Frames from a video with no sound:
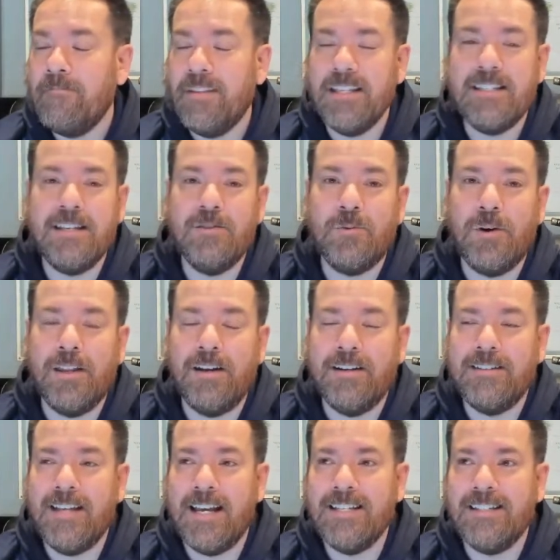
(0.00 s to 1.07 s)
This is where
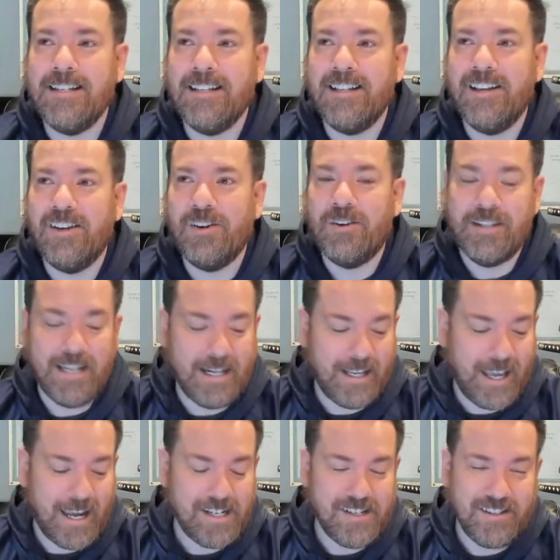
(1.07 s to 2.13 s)
they're testing your
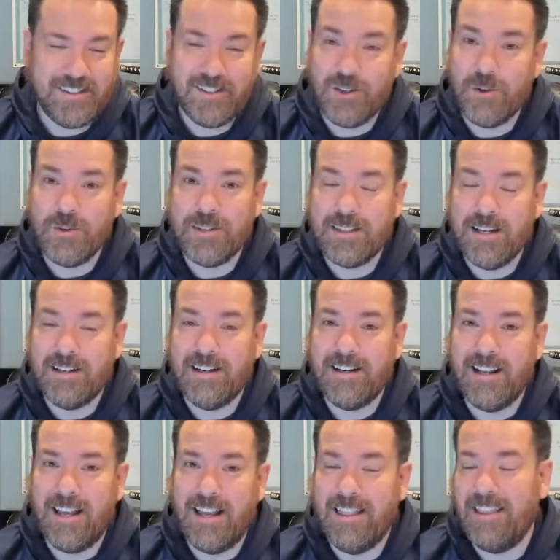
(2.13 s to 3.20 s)
dedication to
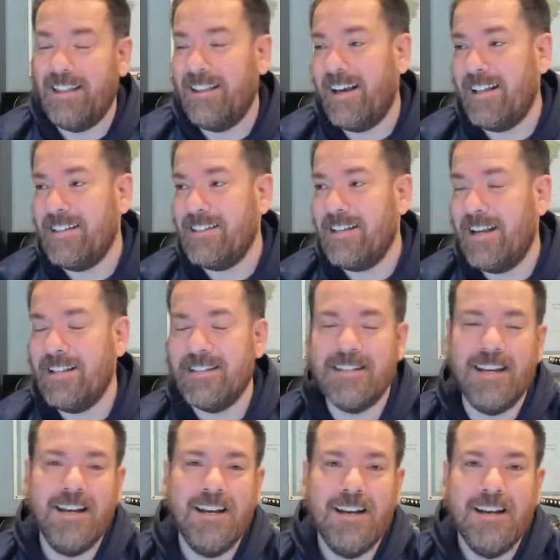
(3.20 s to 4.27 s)
studying in the United
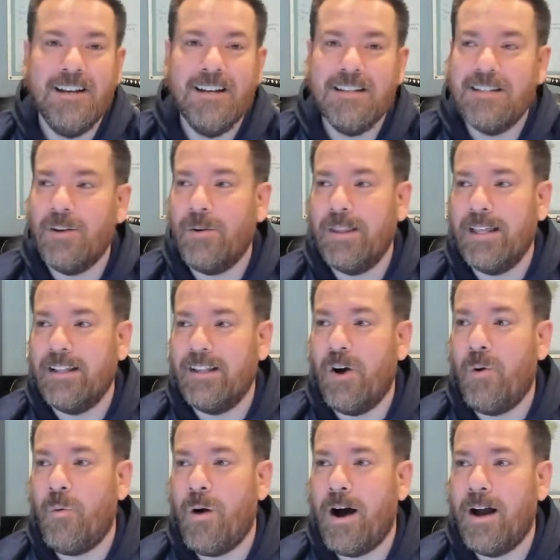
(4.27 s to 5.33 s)
States. So what they
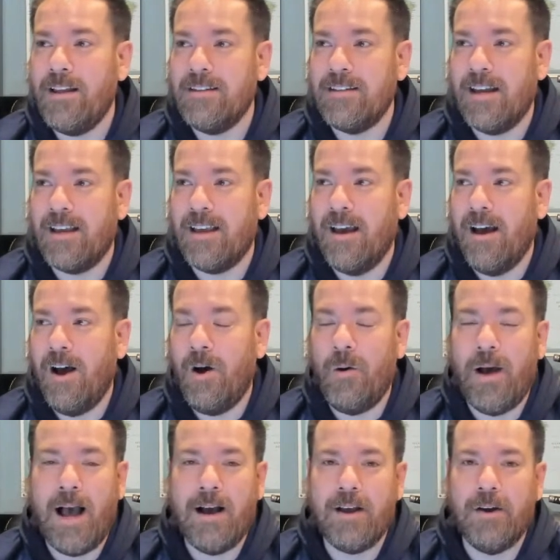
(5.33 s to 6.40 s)
don't want is like,
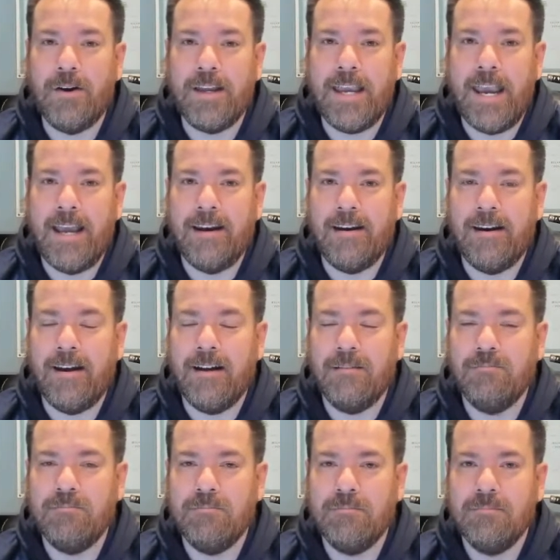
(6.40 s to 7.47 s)
oh, I'll go to Canada.
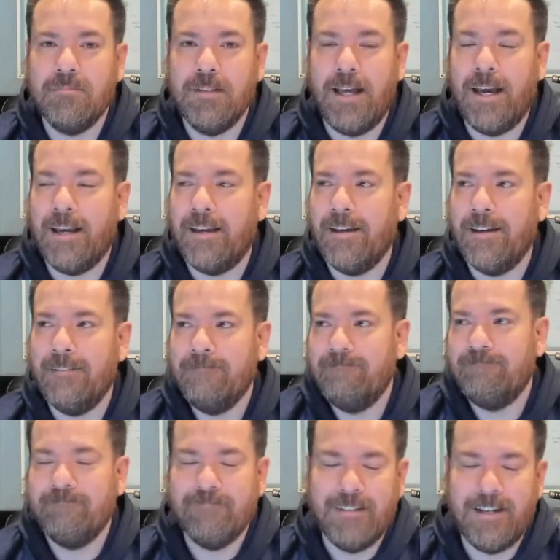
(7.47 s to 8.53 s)
Like,
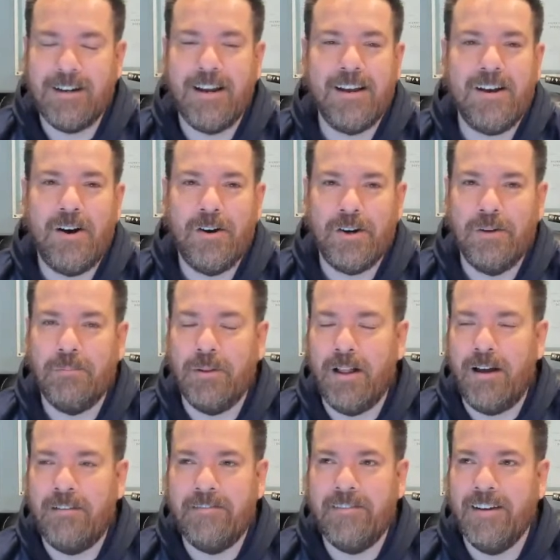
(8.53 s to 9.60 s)
they're going to call your
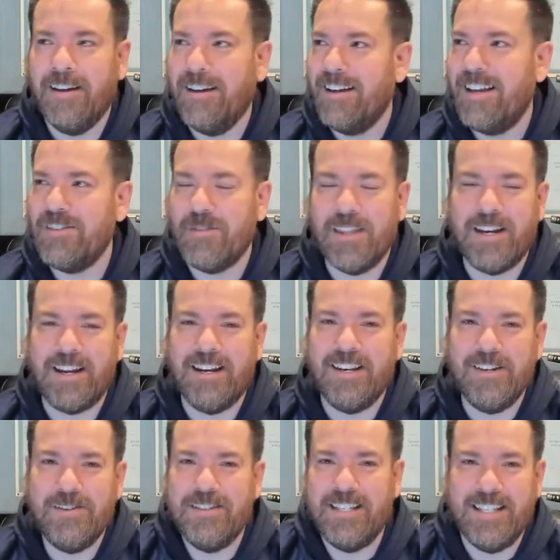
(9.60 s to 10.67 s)
bluff, because what they're going
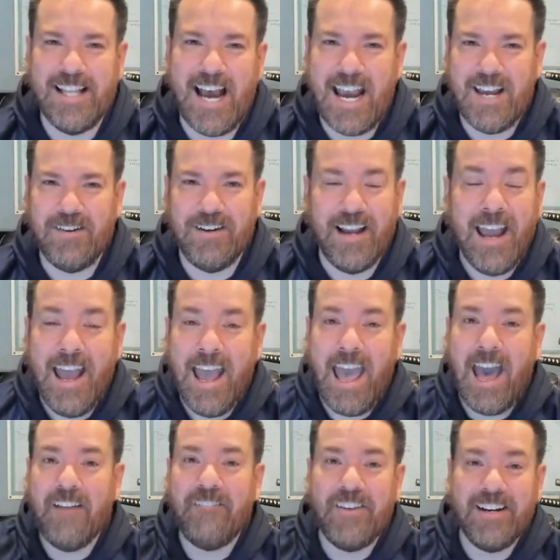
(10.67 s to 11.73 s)
to do is deny you and
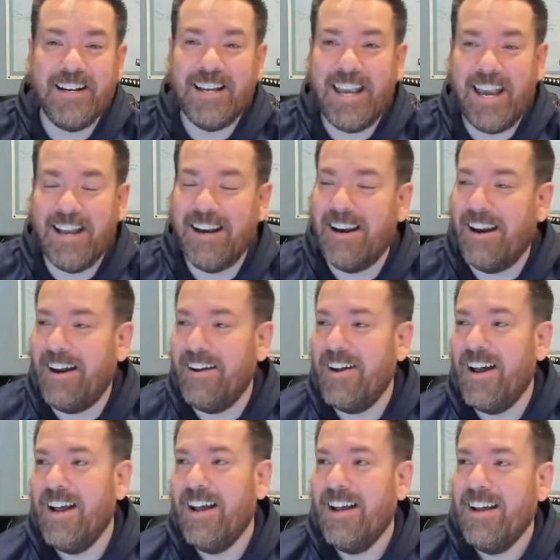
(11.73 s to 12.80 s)
have fun in Canada.
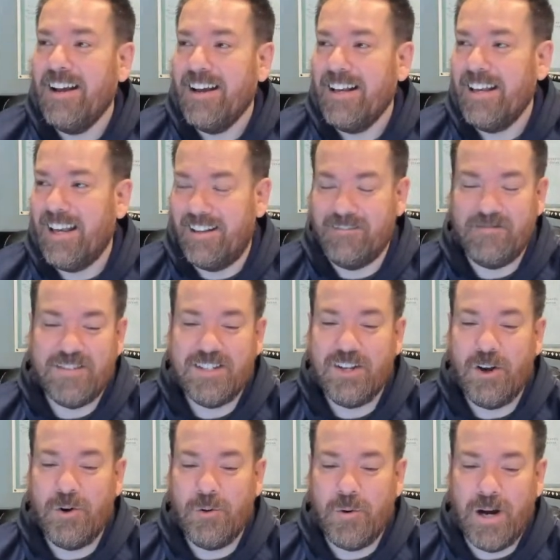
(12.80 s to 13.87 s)
Yeah.
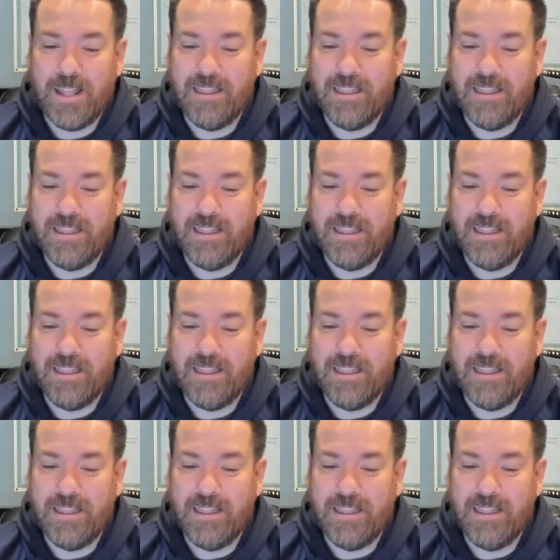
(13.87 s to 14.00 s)
So